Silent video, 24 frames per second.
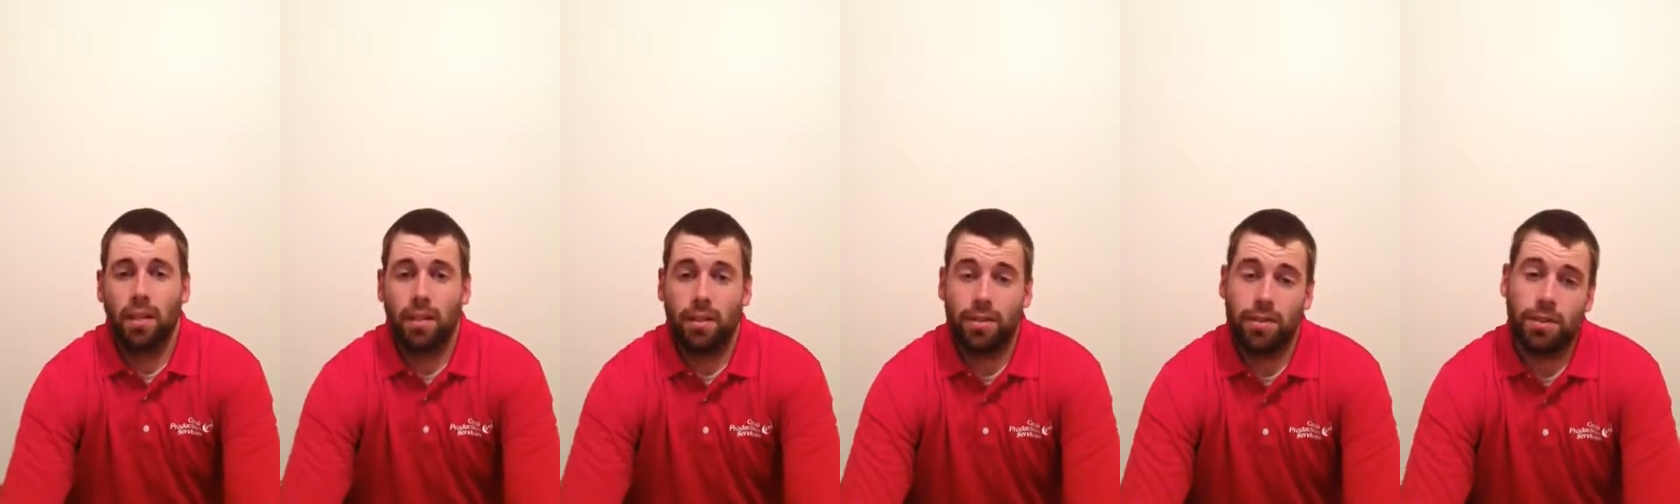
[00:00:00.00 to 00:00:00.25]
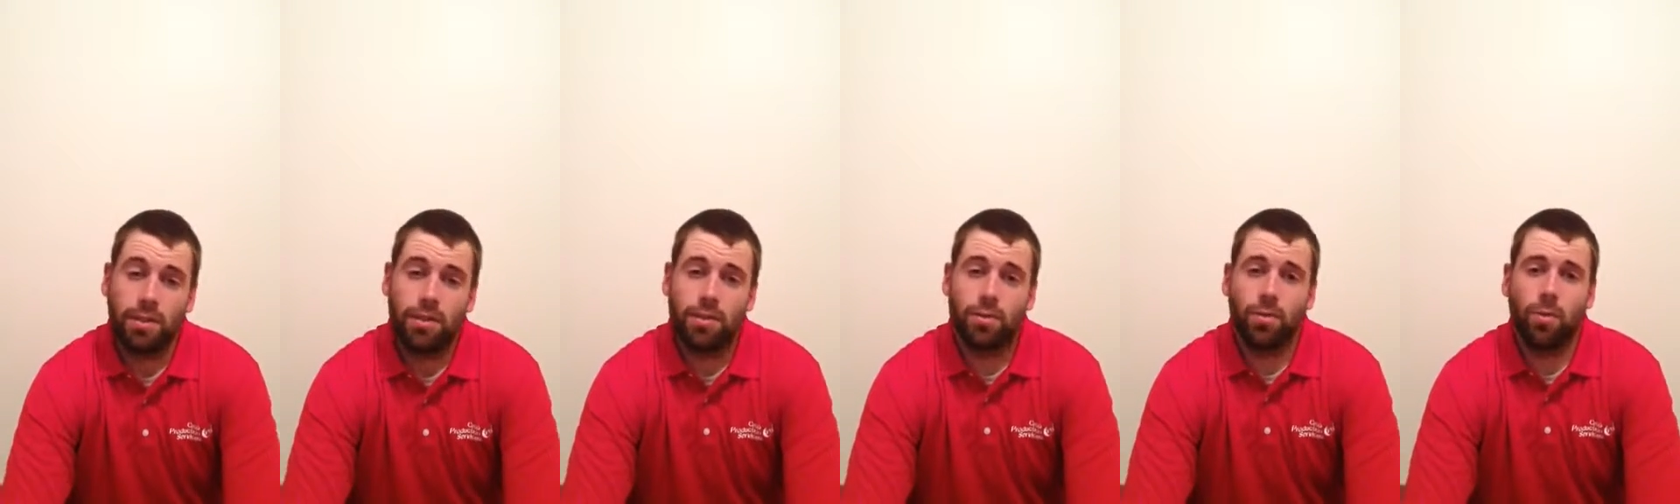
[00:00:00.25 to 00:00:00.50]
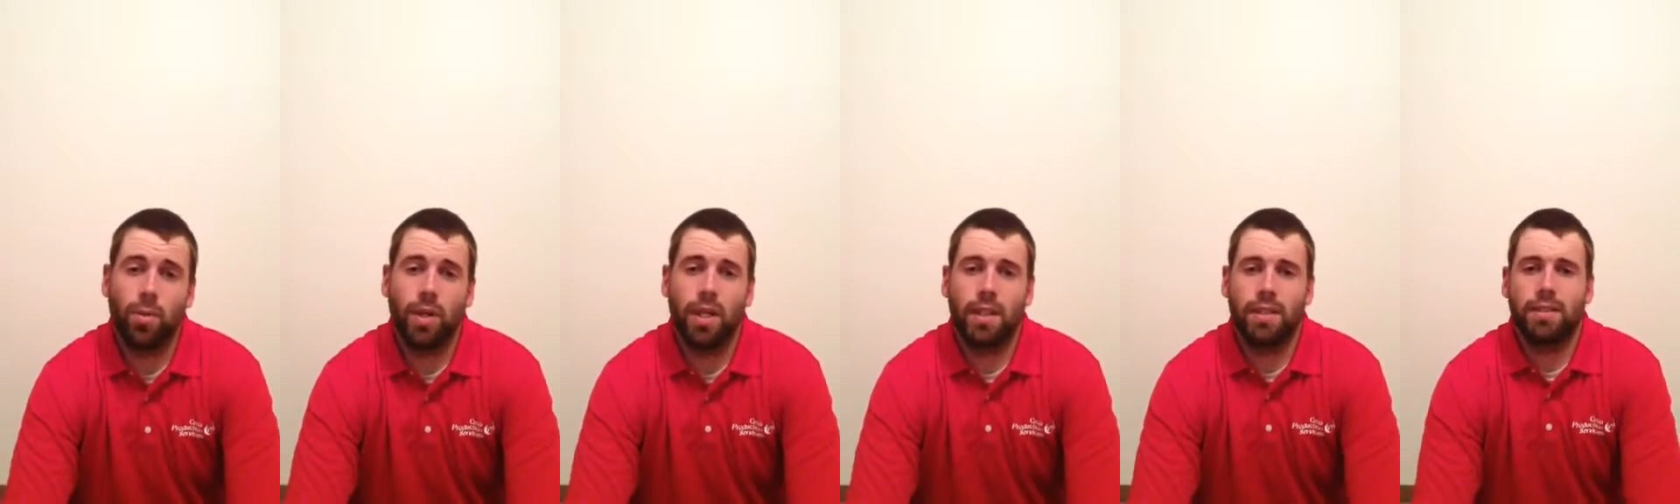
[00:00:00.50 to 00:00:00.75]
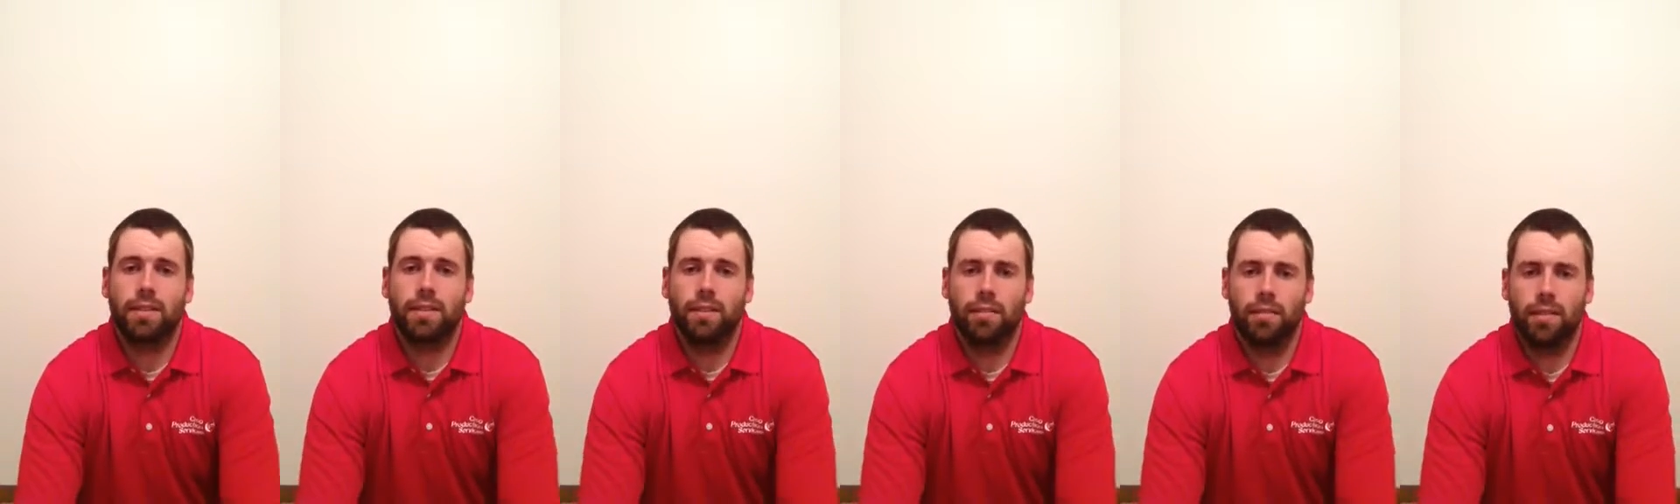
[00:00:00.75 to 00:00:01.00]
just
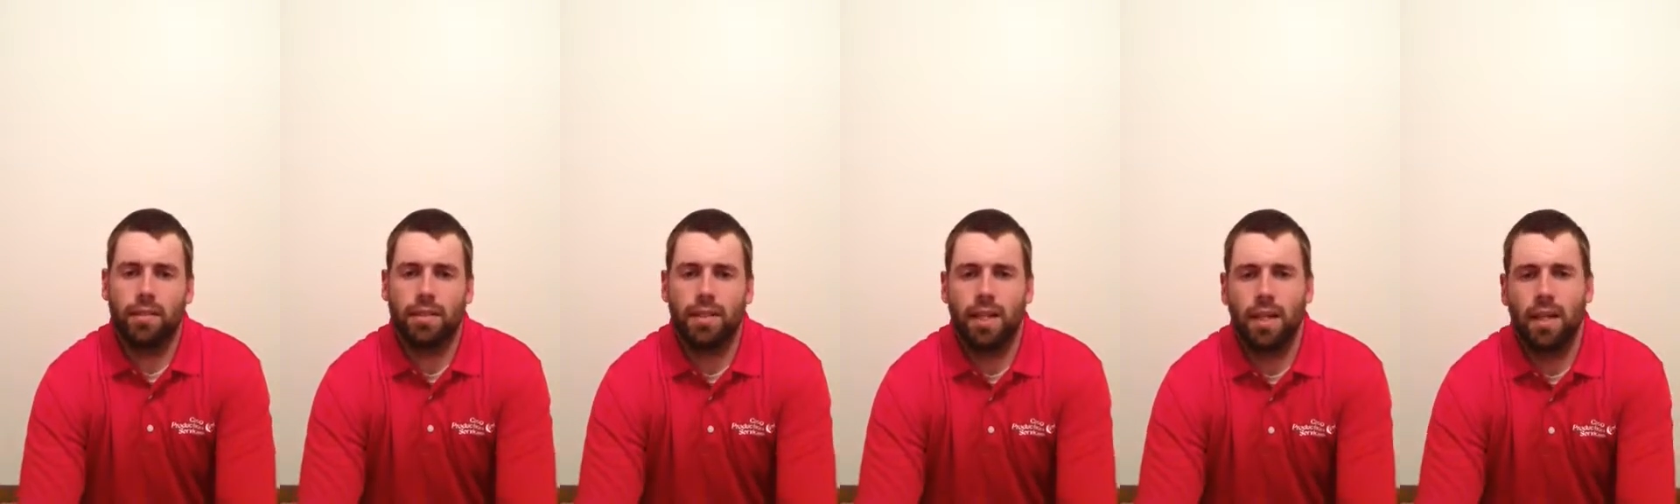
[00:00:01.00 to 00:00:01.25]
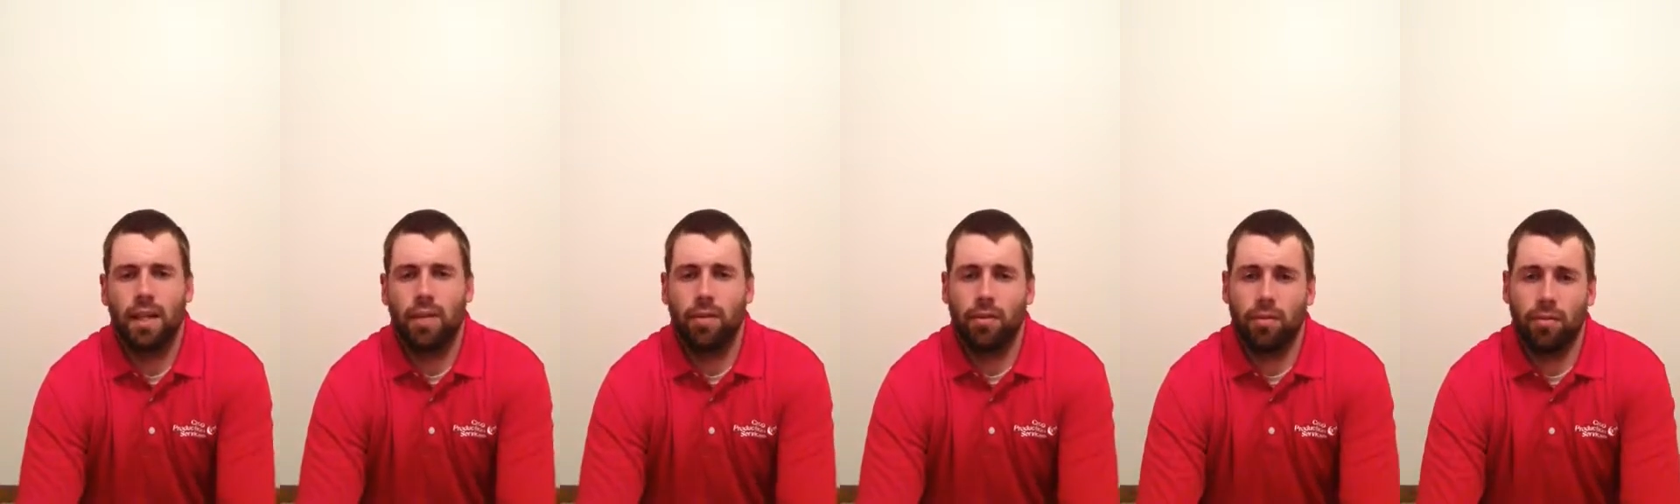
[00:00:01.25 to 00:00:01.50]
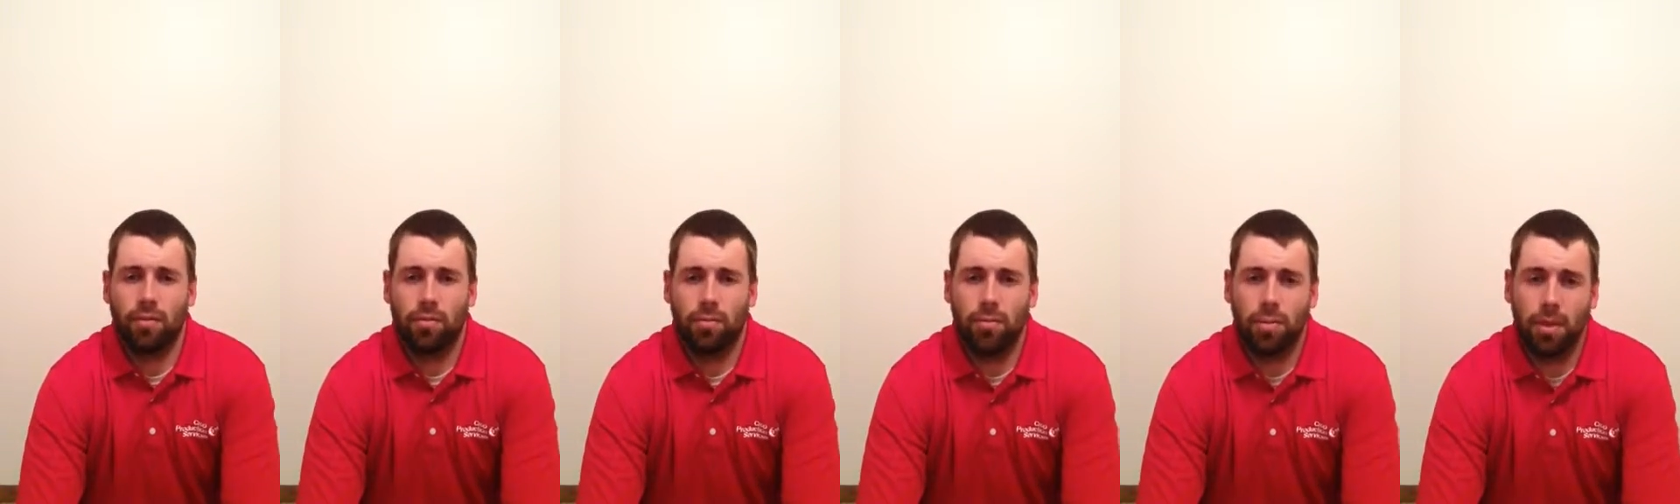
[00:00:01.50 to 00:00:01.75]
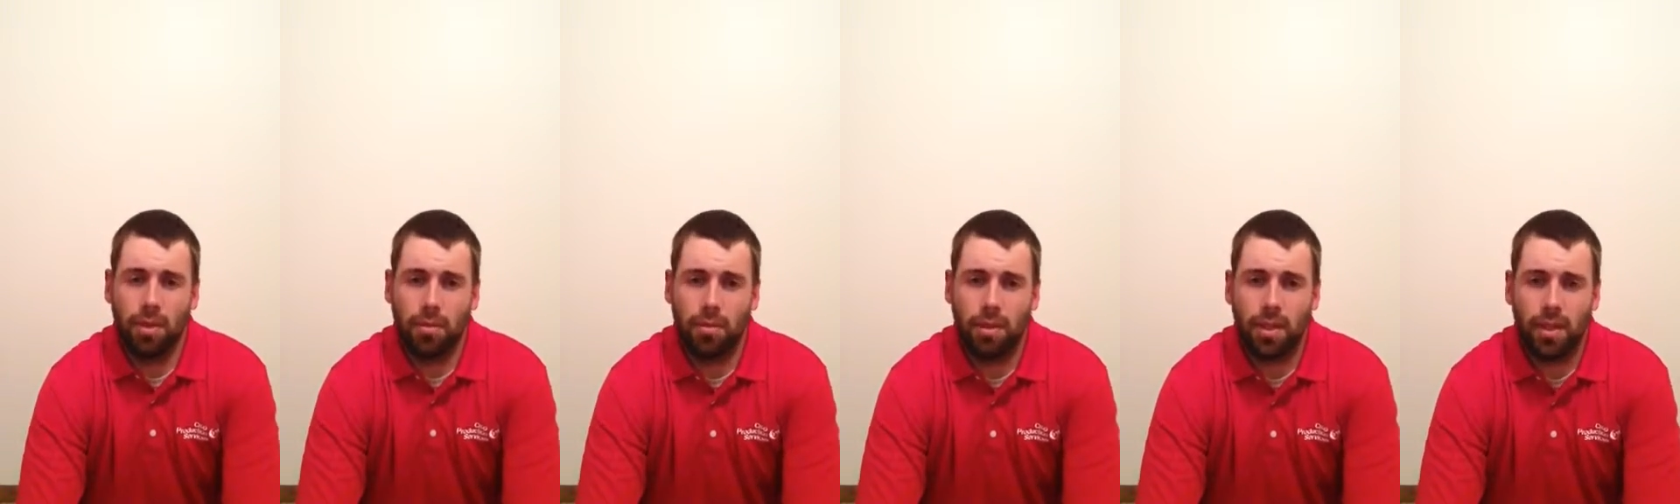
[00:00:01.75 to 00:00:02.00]
west of the town of
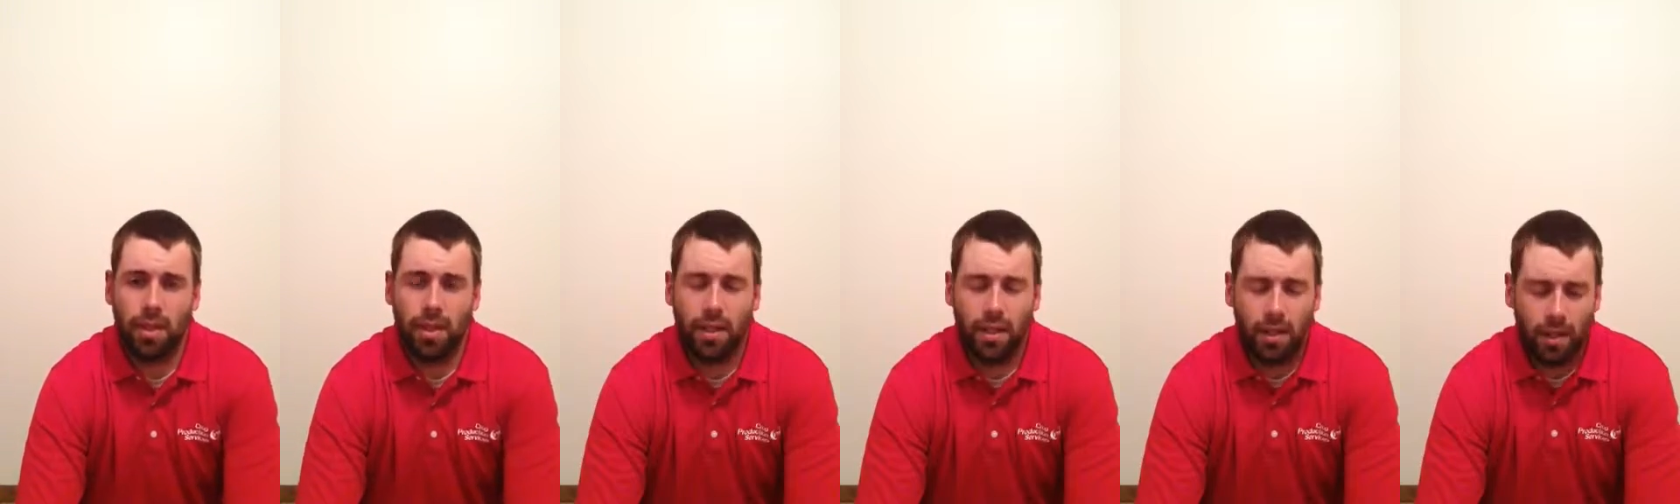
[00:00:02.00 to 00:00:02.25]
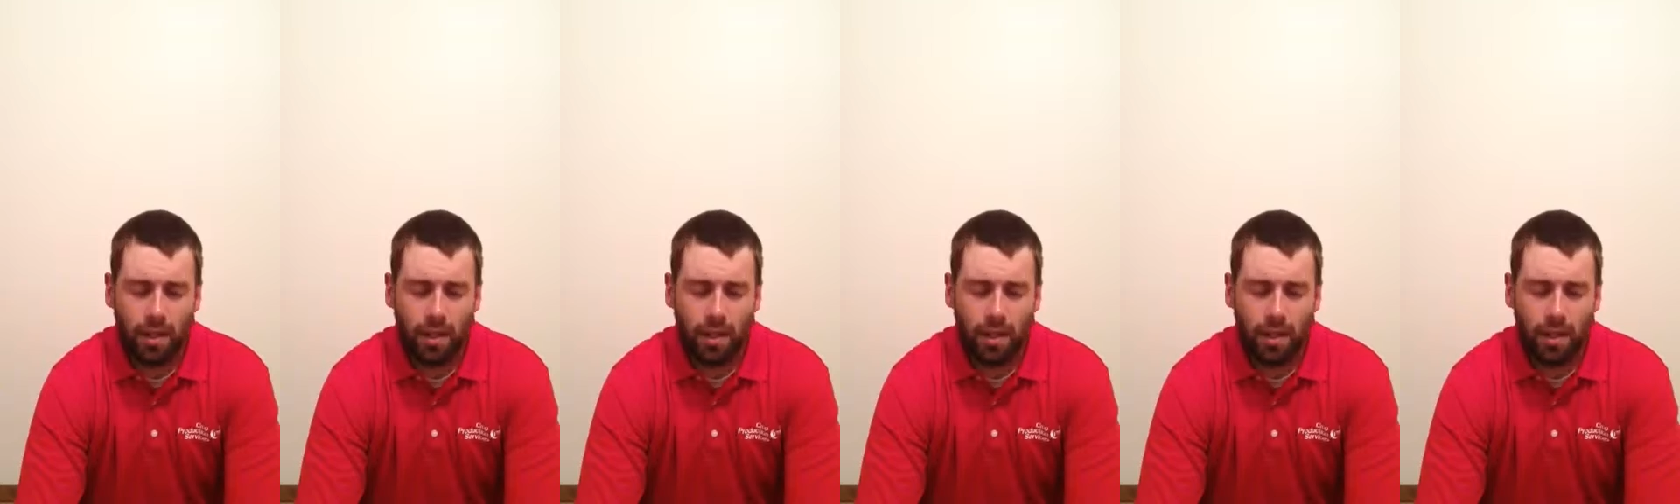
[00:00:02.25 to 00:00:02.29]
Republic.